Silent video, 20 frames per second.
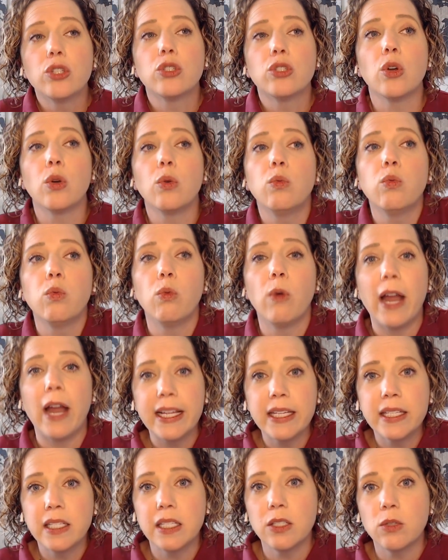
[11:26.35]
So,
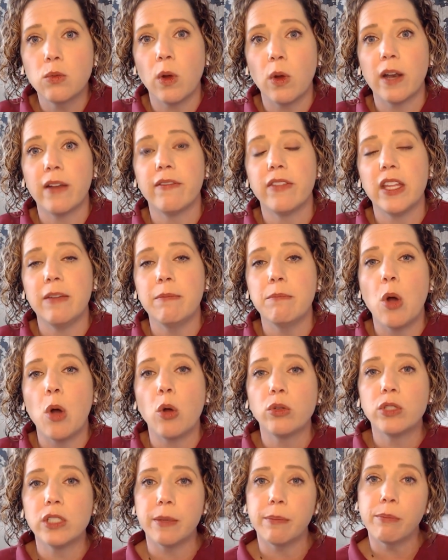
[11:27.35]
rest is one of the
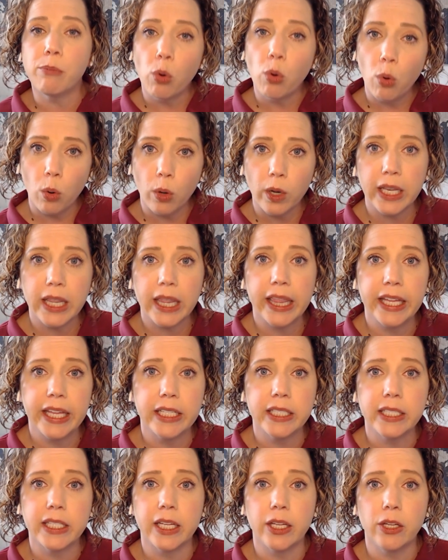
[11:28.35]
most important
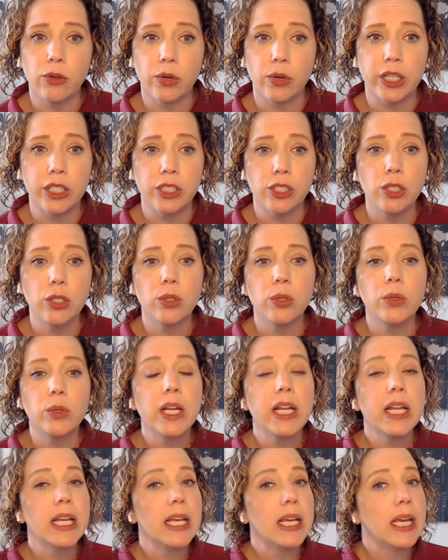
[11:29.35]
things that you can
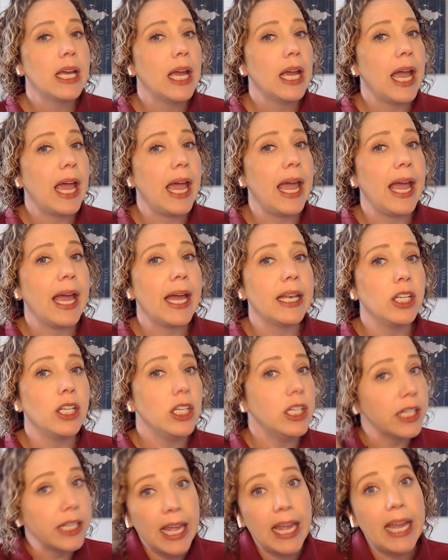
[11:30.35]
do.
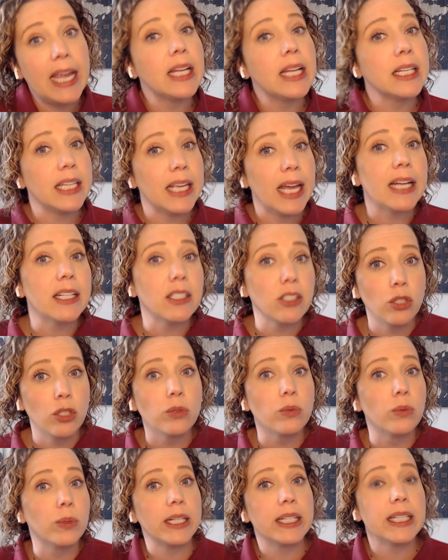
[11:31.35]
And you can't get
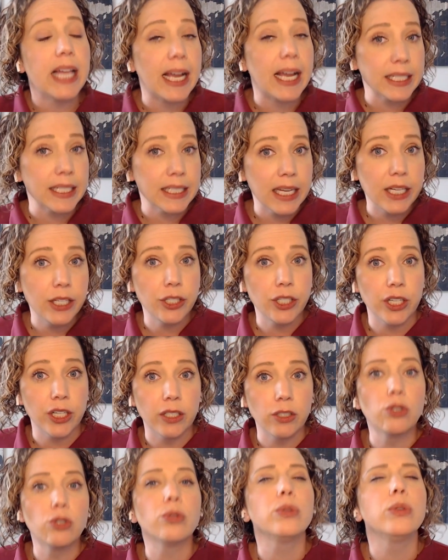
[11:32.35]
to
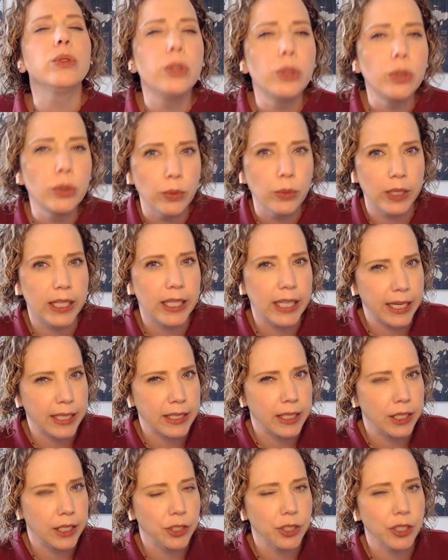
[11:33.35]
relaxation,
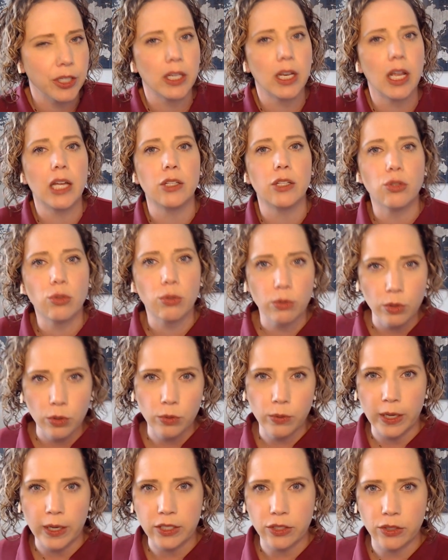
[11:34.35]
and
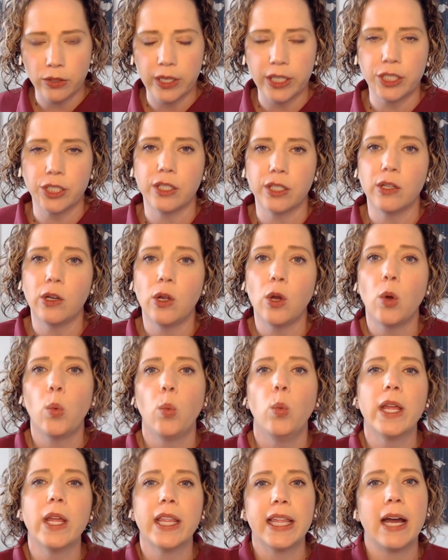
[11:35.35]
true restoration
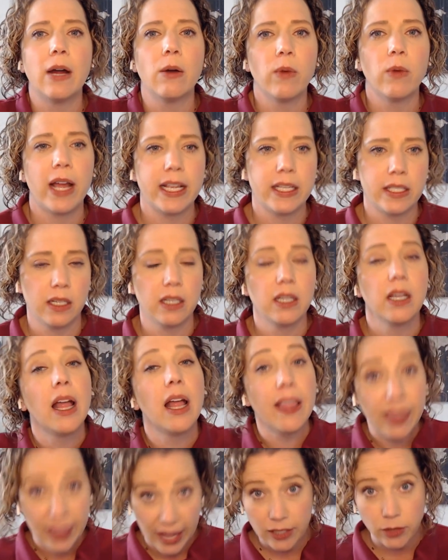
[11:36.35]
without rest.
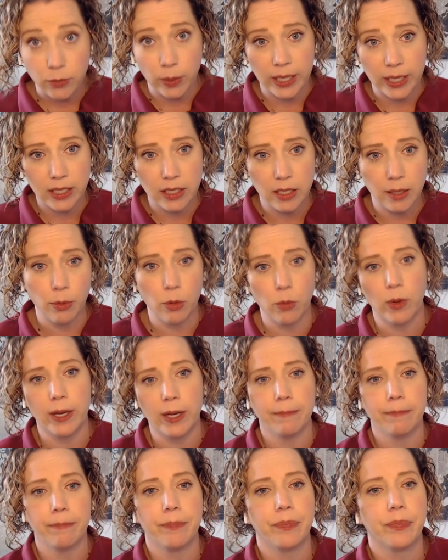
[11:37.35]
That's why it's number
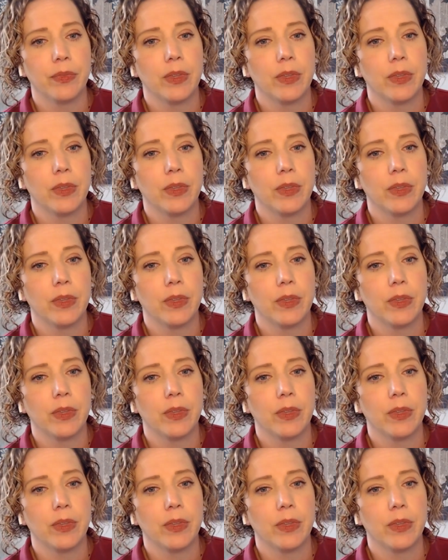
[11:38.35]
one.